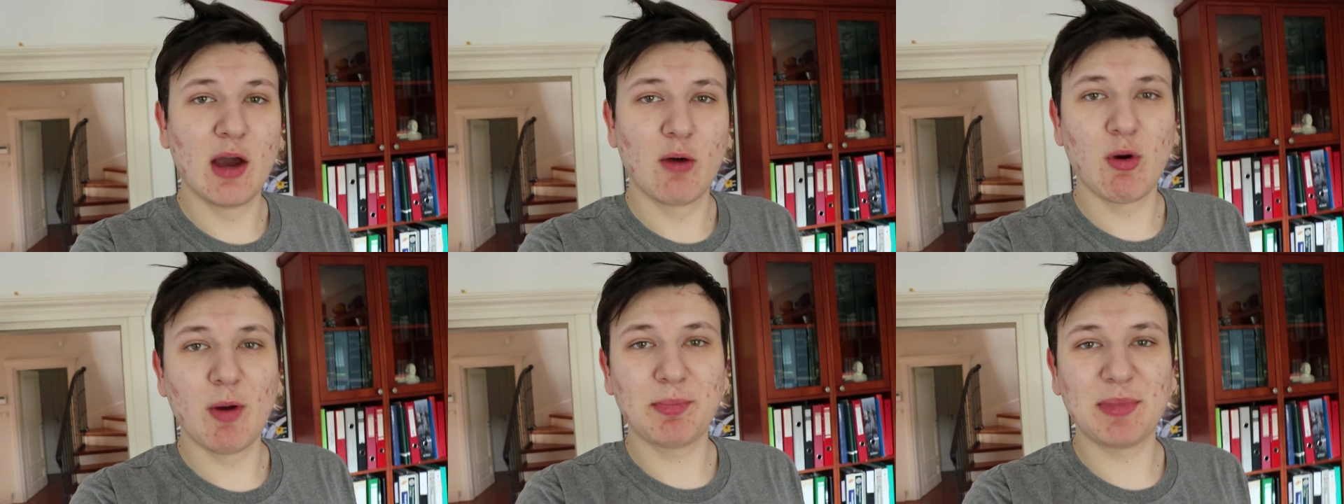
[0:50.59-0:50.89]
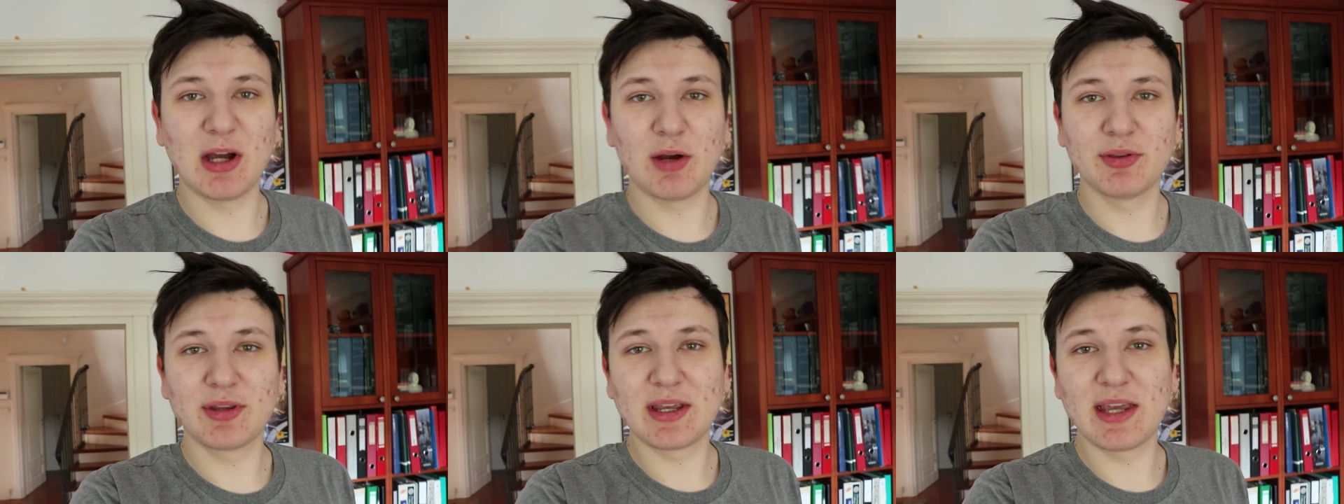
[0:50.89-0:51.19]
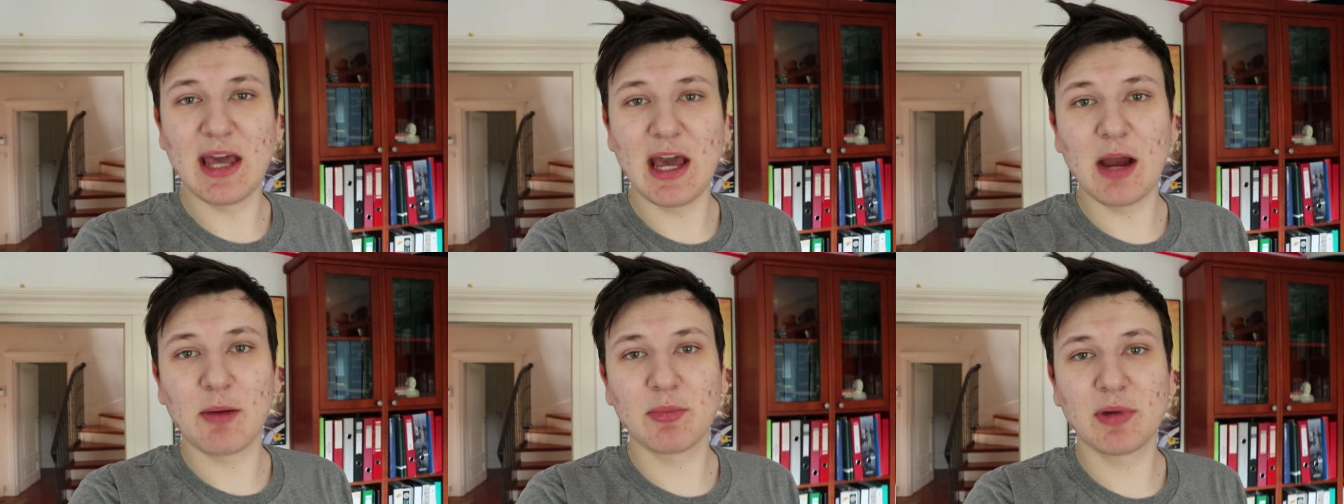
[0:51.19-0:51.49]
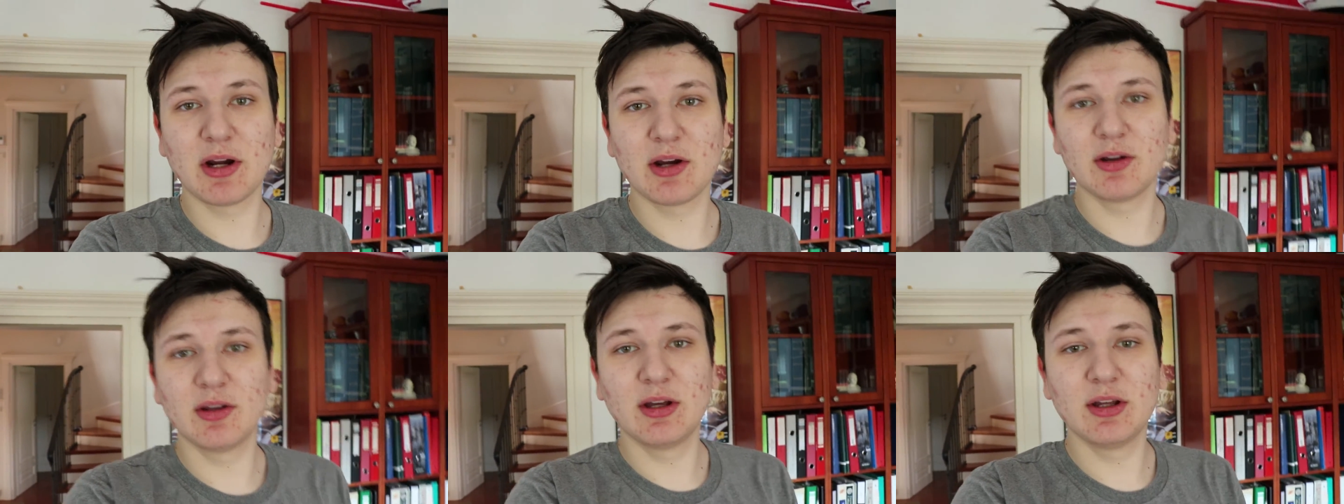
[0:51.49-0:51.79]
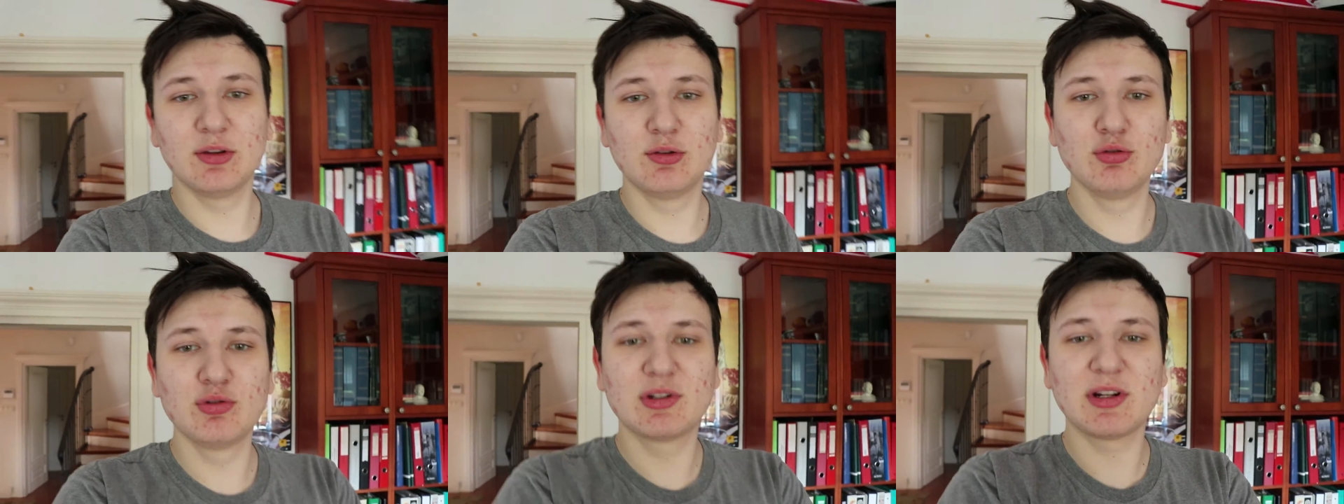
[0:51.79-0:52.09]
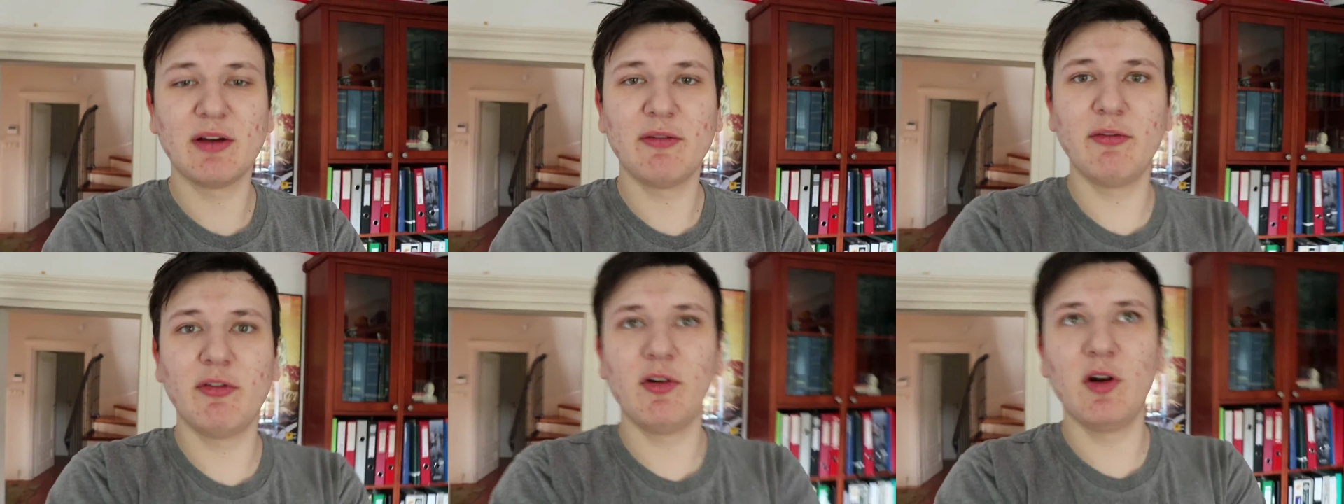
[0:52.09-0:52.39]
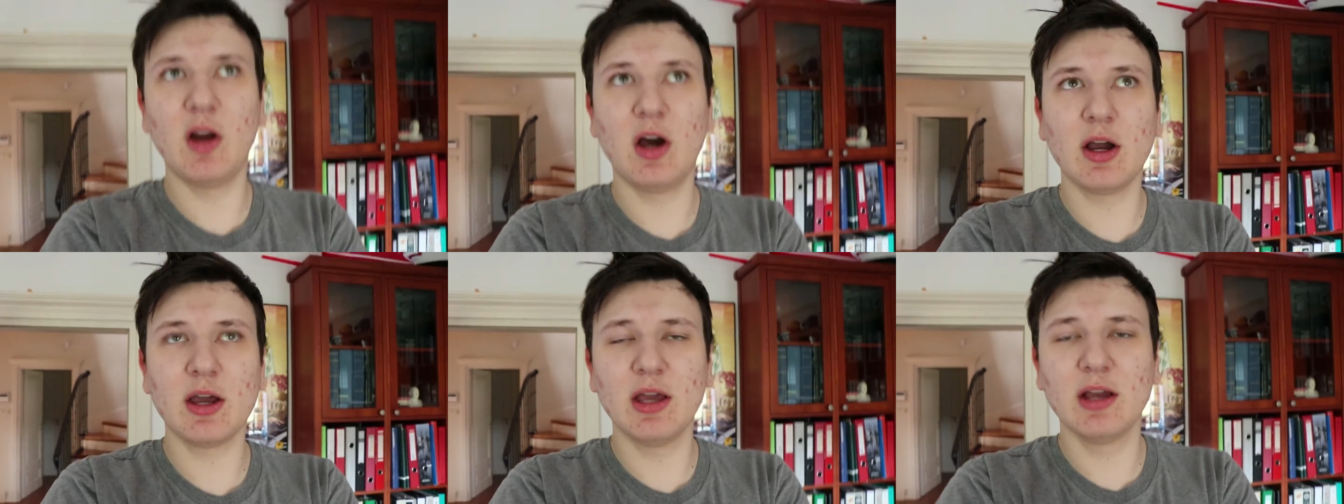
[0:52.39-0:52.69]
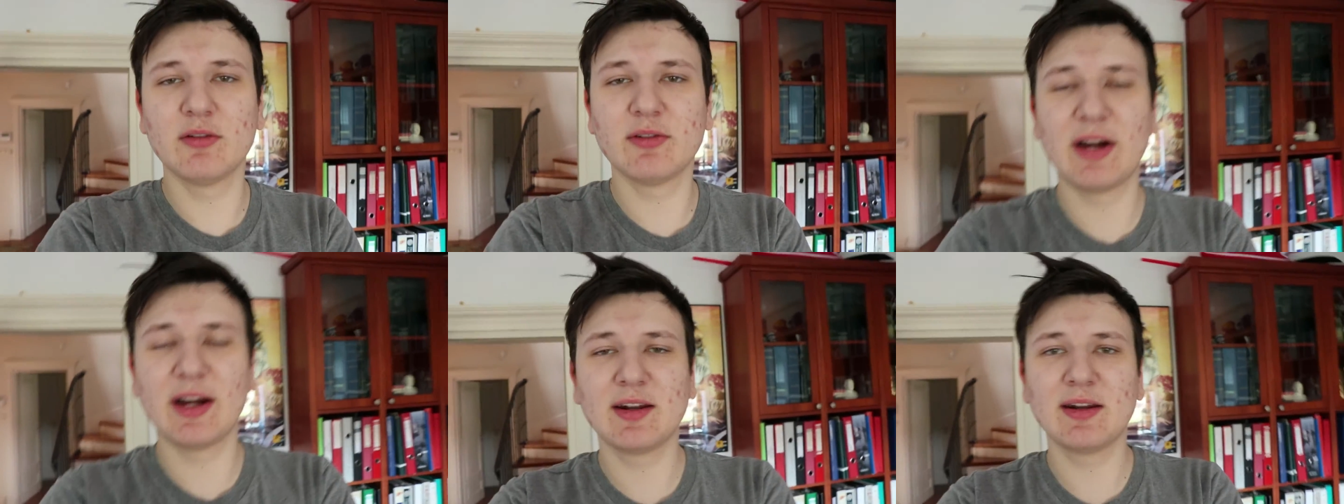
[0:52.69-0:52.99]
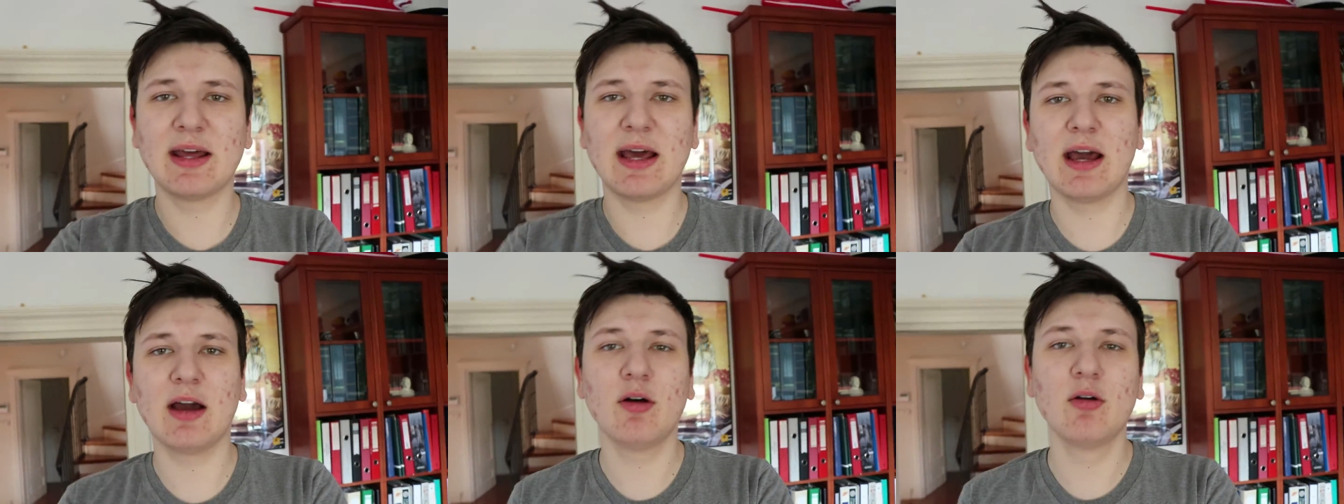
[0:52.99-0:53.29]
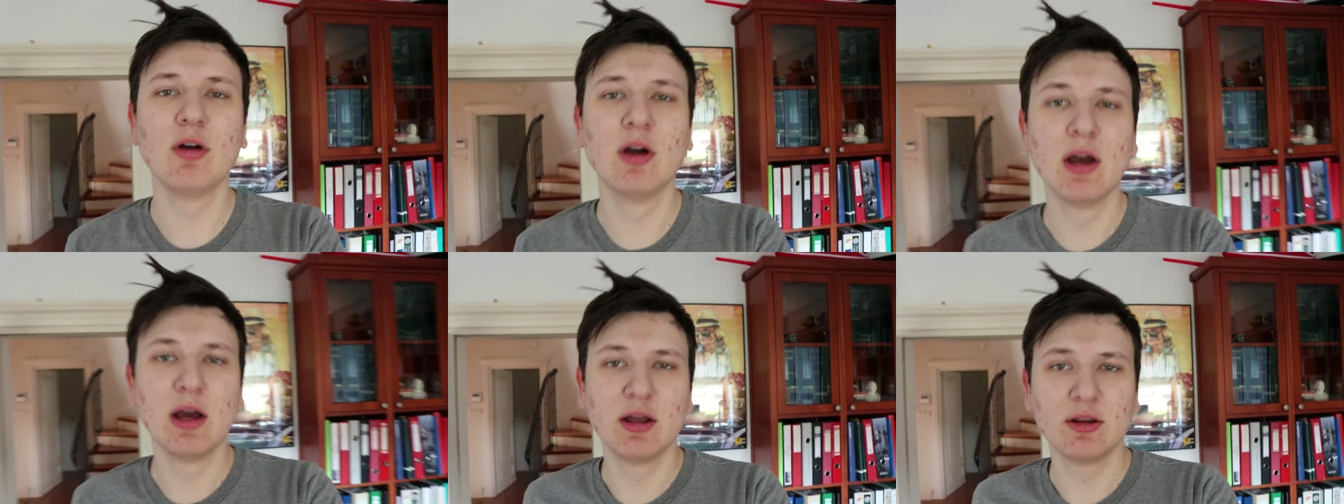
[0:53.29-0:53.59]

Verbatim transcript: whipped out the camera, gonna do some vlogging right now